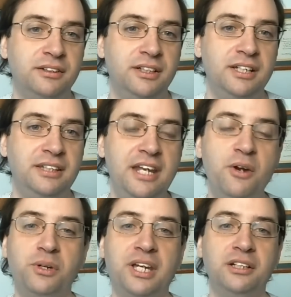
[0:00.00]
They
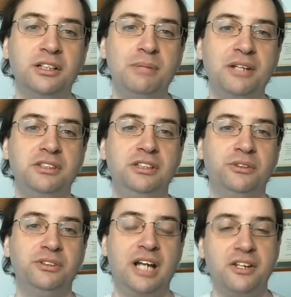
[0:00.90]
don't care about the
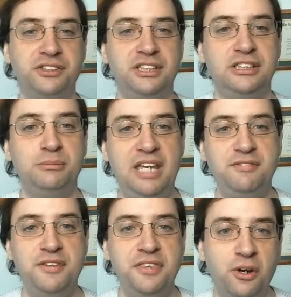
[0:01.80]
Eurodollar system,
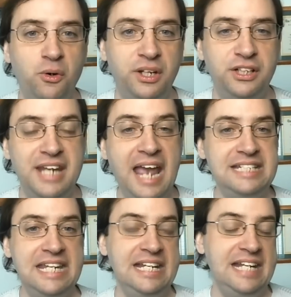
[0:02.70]
even though in
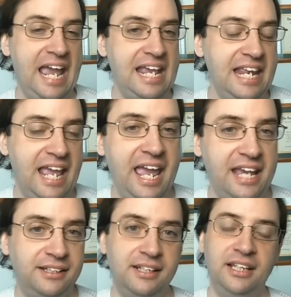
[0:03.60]

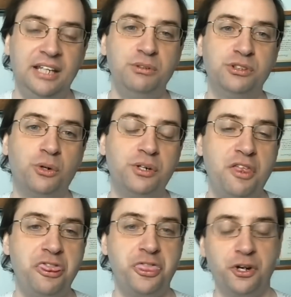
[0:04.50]
1988, it was already a
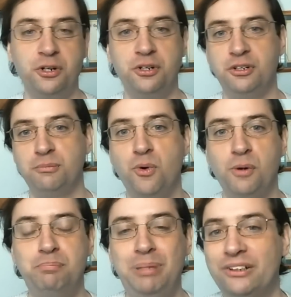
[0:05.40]
third or
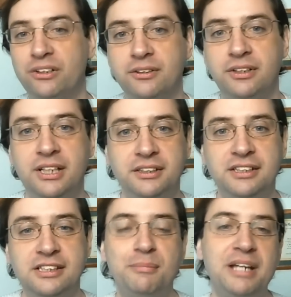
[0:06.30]
more bigger
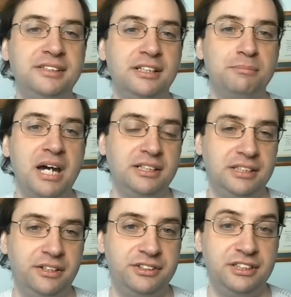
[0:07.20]
than the domestic
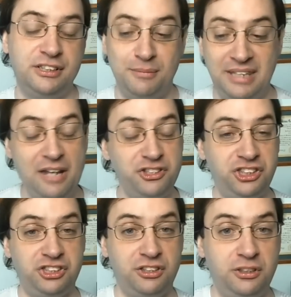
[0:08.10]
monetary system. And that is
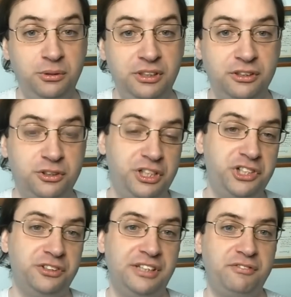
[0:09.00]
just including the
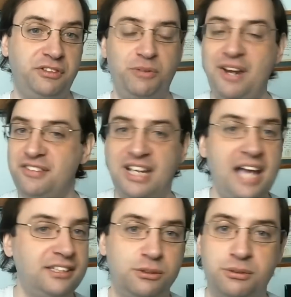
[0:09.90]
traditional deficit. We haven't even
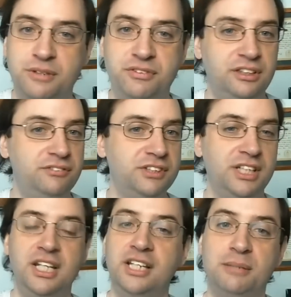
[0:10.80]
got to derivatives
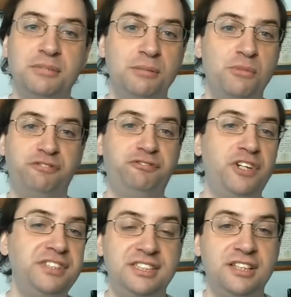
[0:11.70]
and some of the more
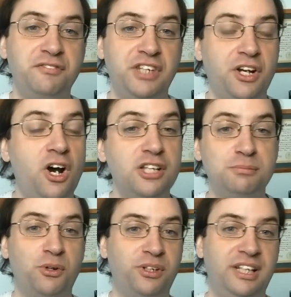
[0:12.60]
fuzzy stuff that caused
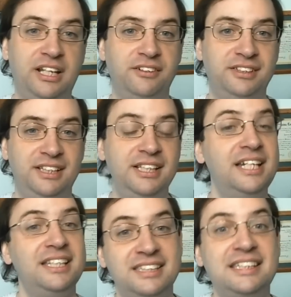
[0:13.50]
Morgan Guarantee
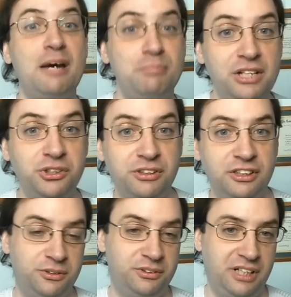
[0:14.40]
to stop measuring
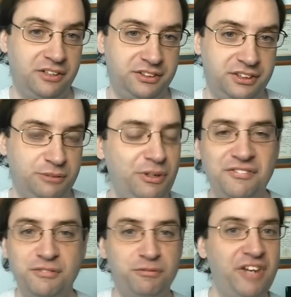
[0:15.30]
the Eurodollar system. We don't
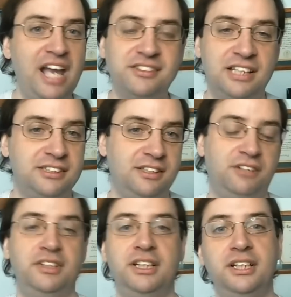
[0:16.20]
even factor that stuff.
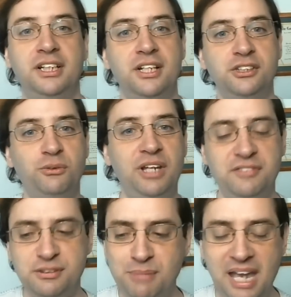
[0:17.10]
So we have
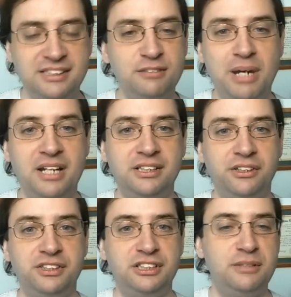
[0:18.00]
this massive
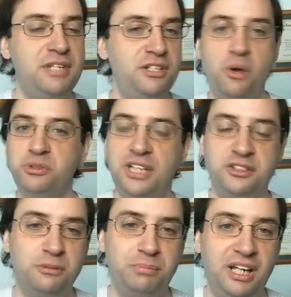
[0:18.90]
monetary system that no
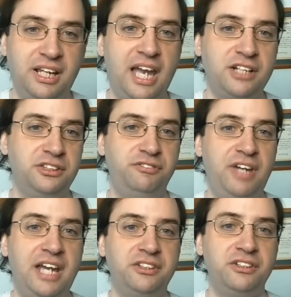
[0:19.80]
central bank actually
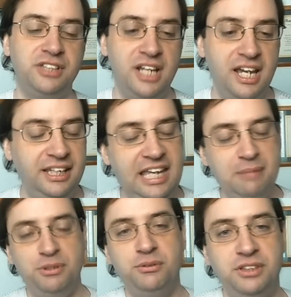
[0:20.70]
factors. And they
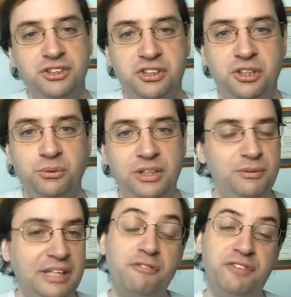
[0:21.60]
keep doing these QE
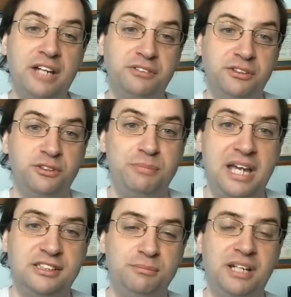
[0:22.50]
without factoring those
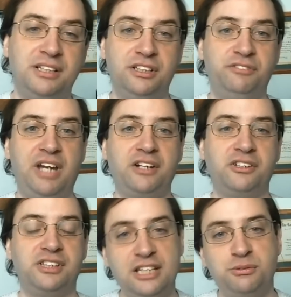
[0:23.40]
massive monetary
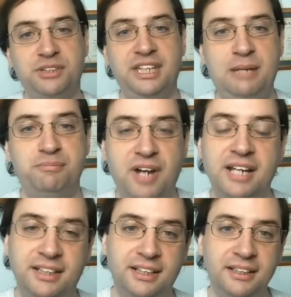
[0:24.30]
factors. And guess what they keep
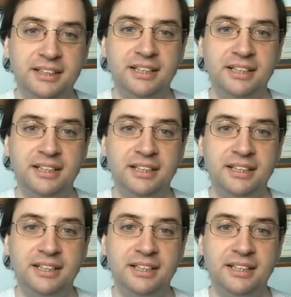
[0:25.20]
finding?